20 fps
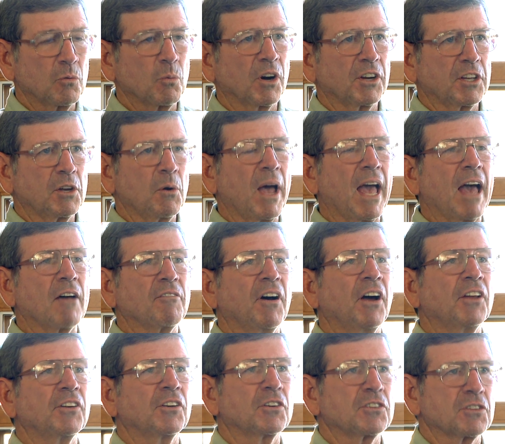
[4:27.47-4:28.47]
where you have
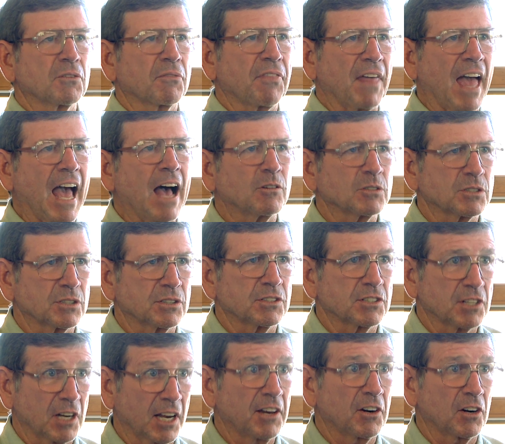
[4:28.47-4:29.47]
hundreds of
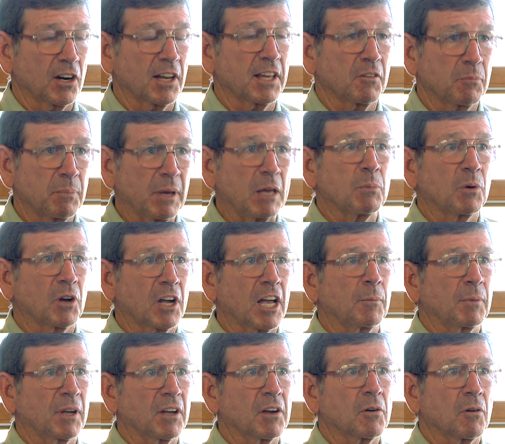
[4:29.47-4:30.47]
thousands, literally, of people
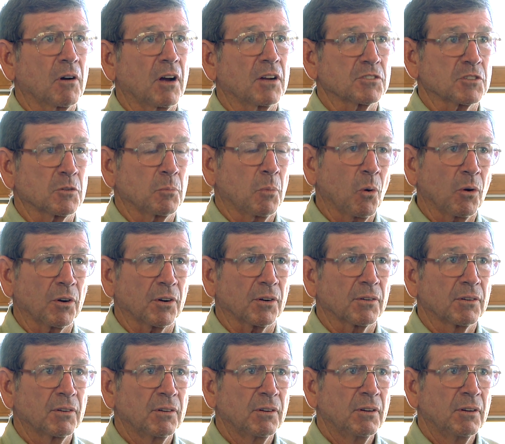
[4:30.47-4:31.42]
coming across the border,